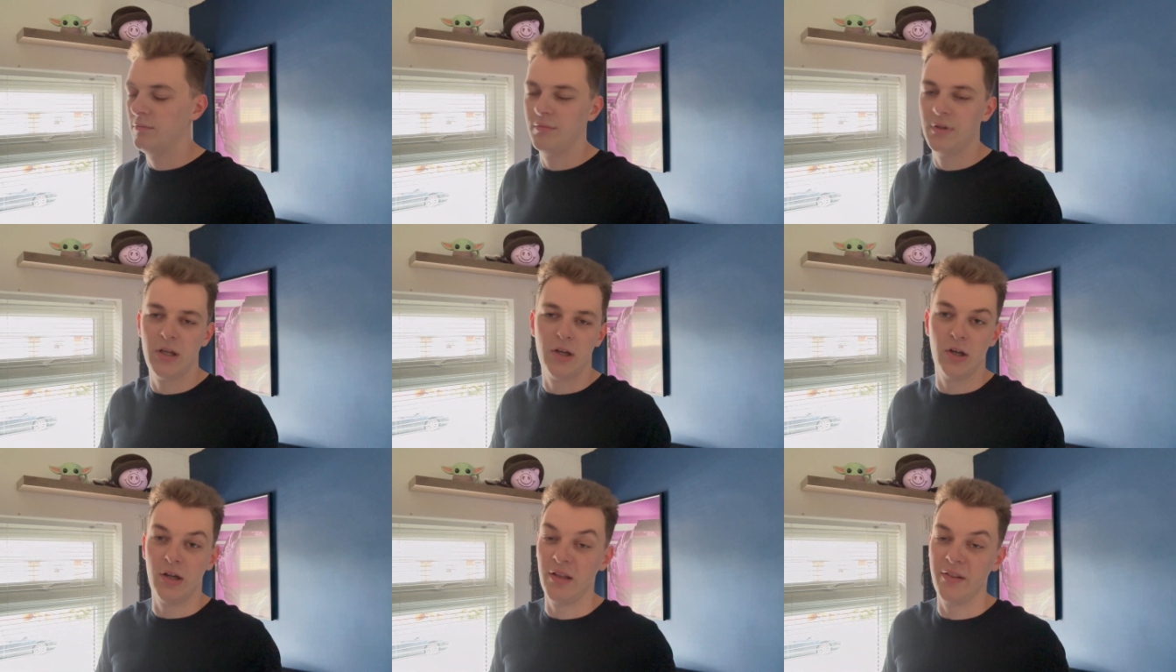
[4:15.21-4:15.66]

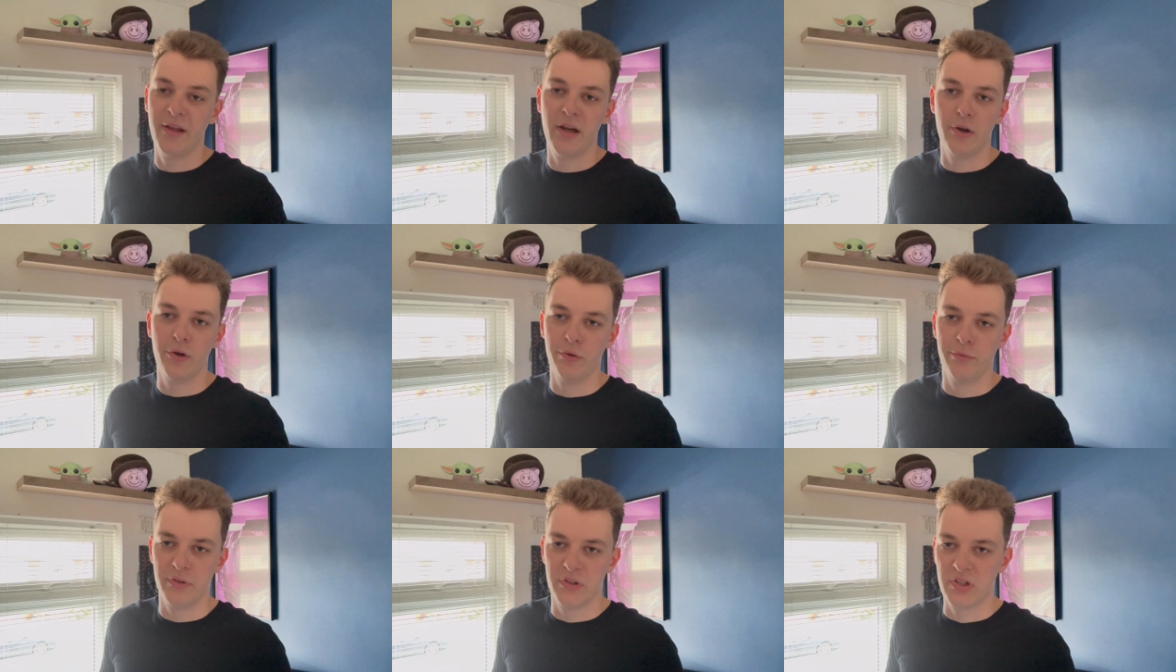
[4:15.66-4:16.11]
that, uh,
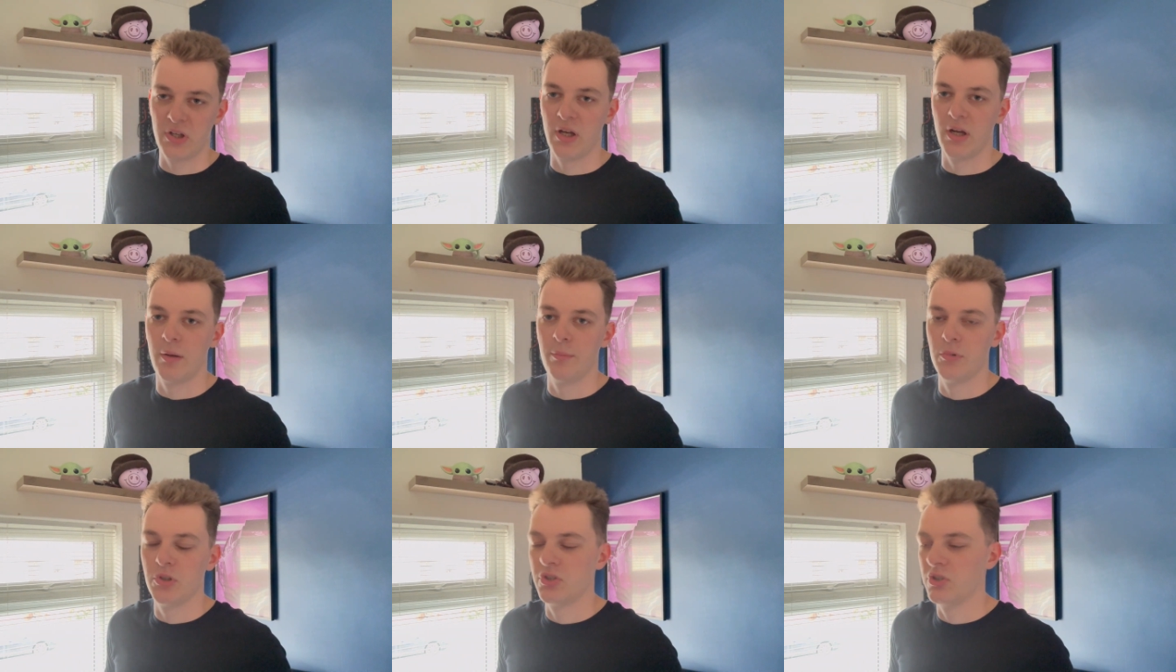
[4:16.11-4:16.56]
that, over
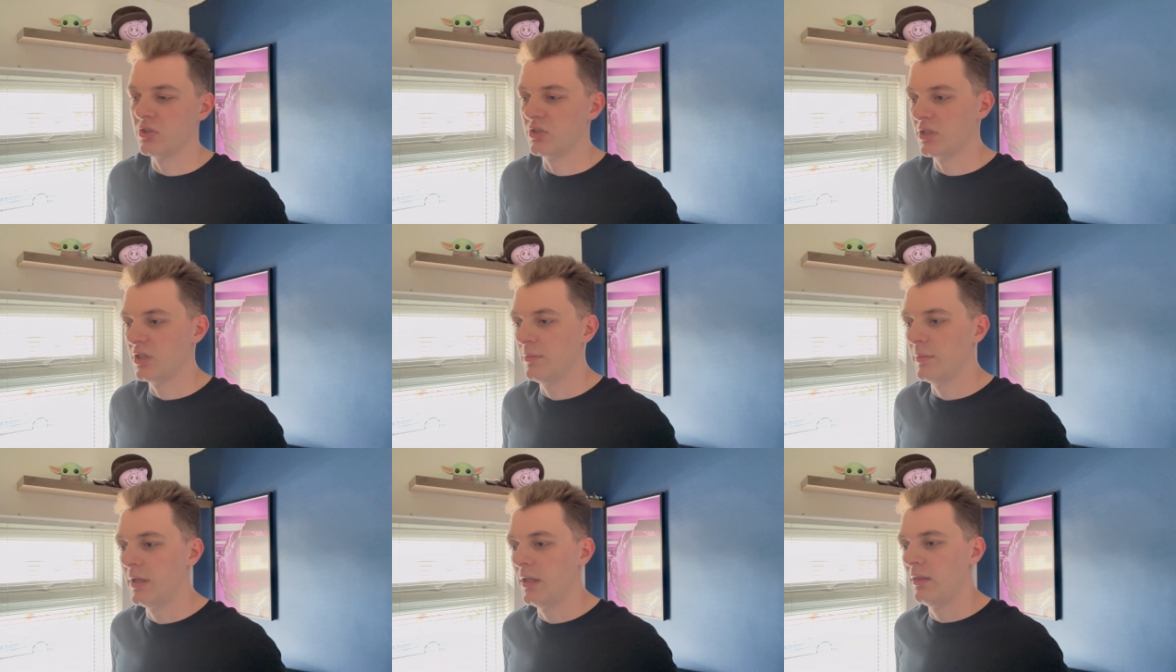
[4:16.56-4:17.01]
time is just
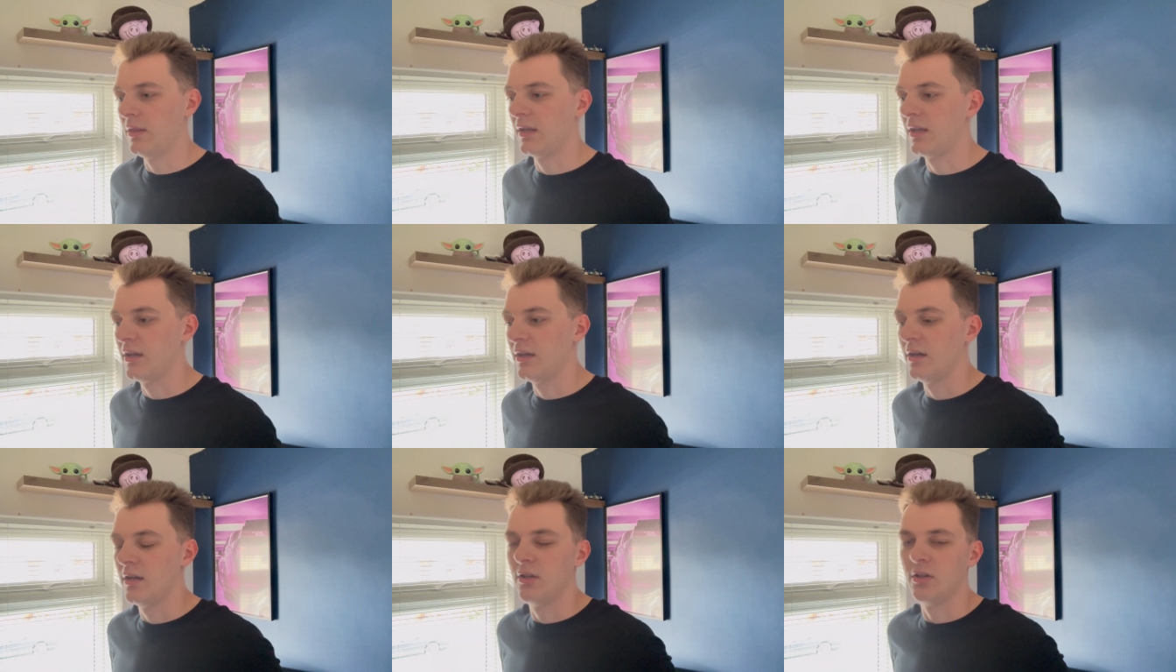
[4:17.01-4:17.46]
going to make the
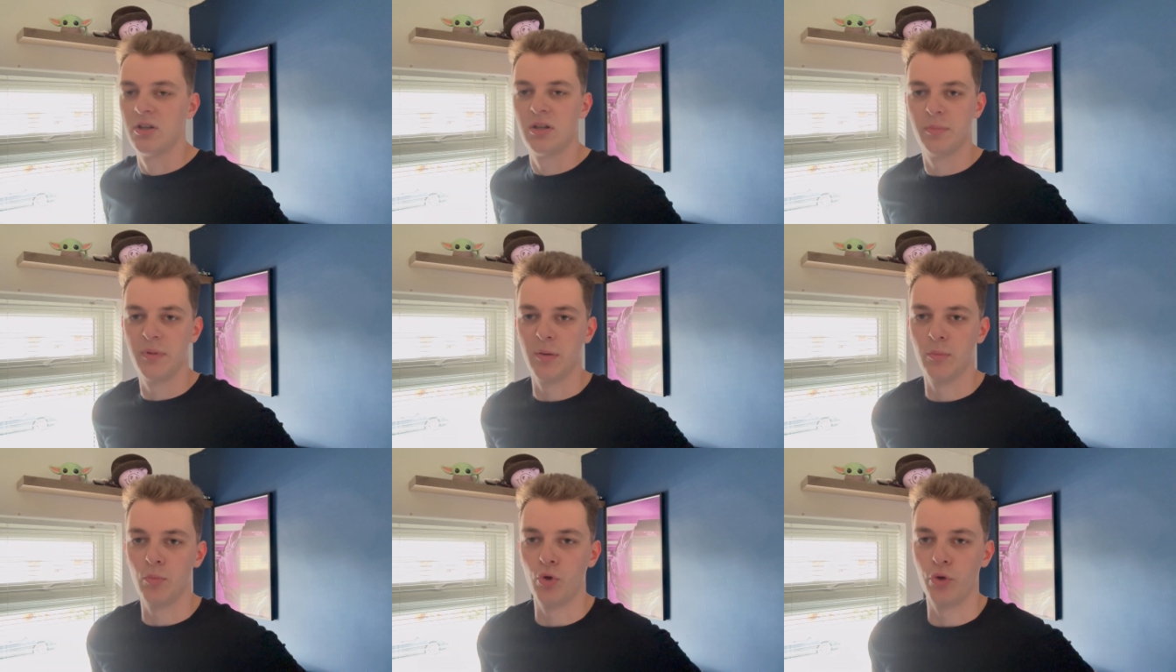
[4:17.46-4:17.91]
car look a
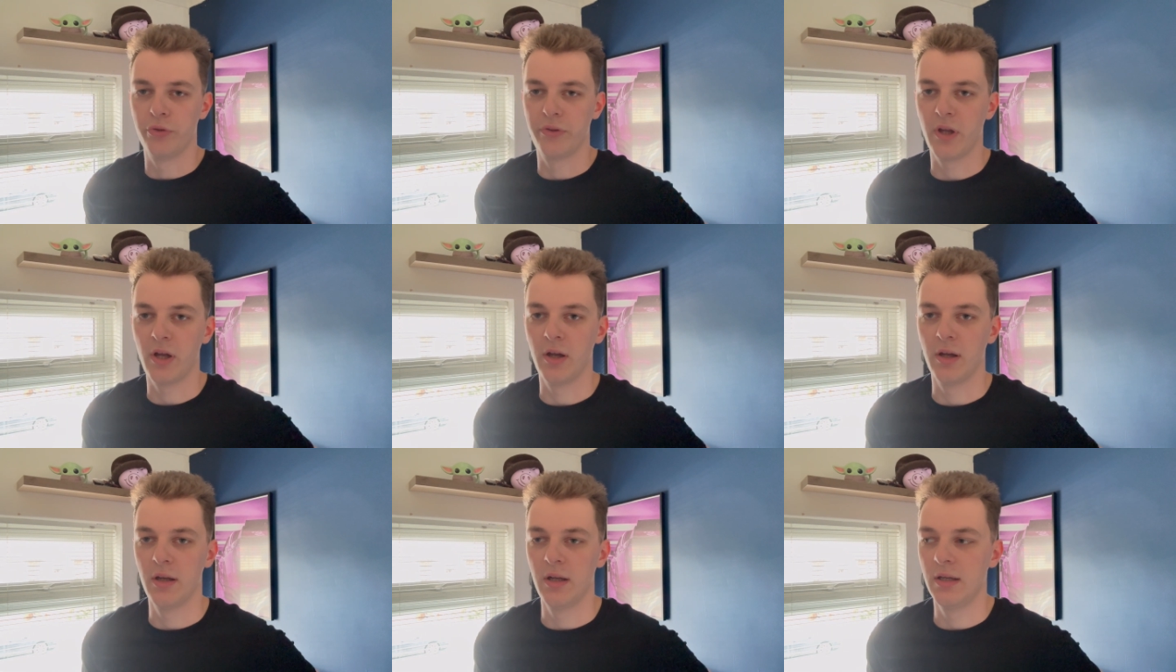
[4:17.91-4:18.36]
bit more
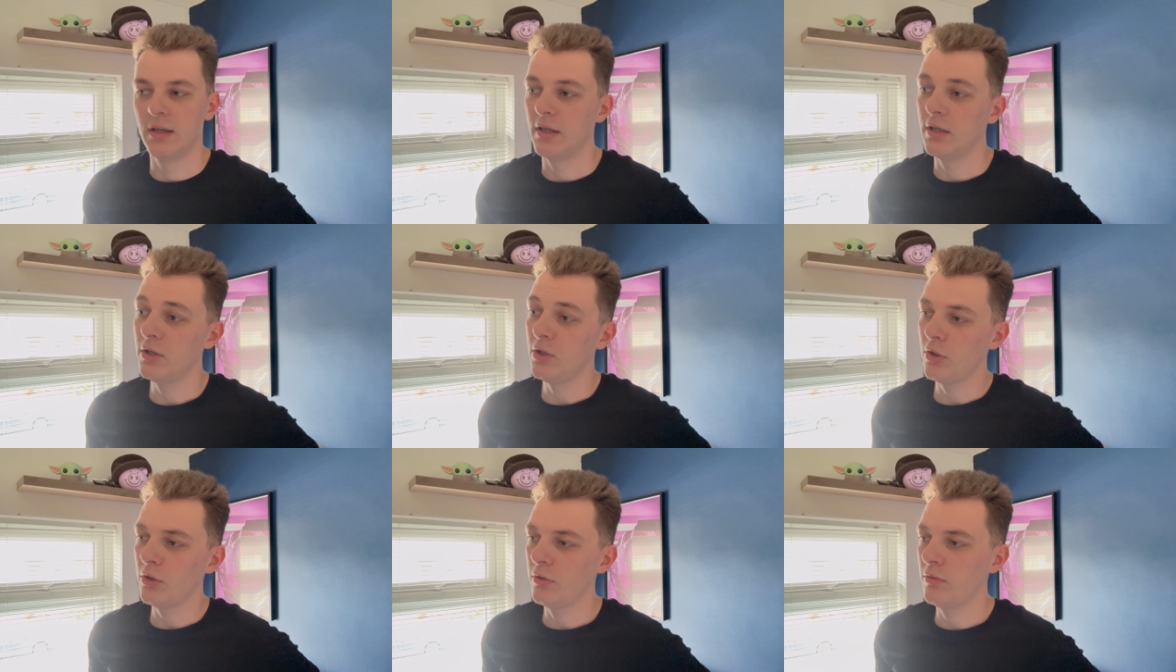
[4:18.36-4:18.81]
dirty. And I
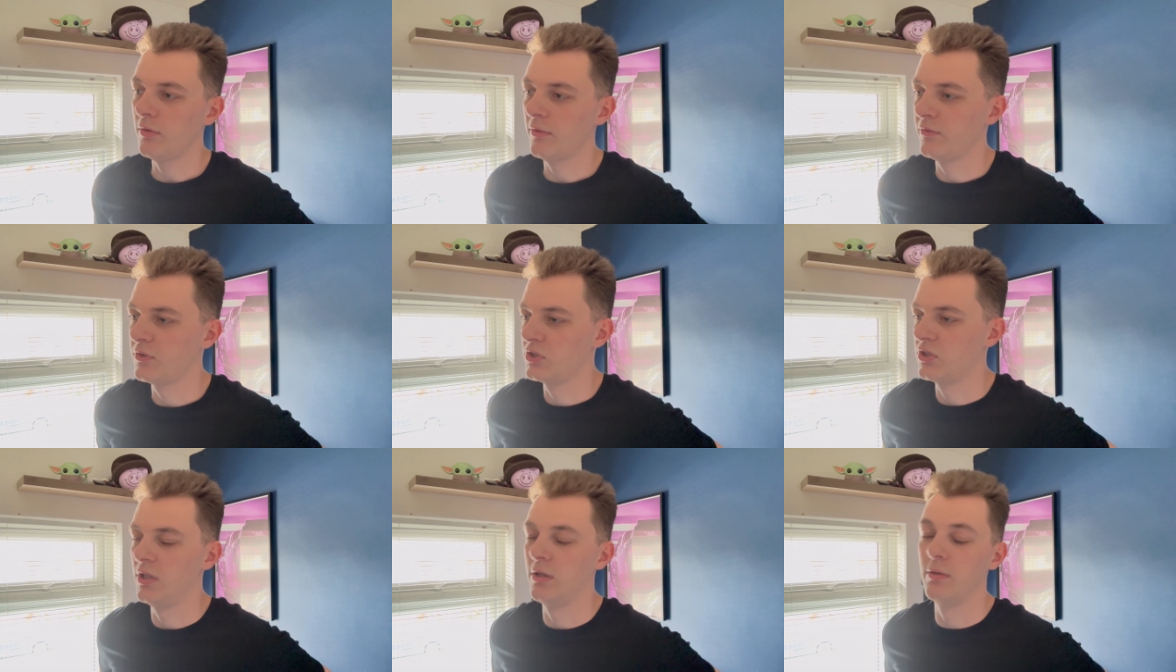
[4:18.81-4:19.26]
know, obviously,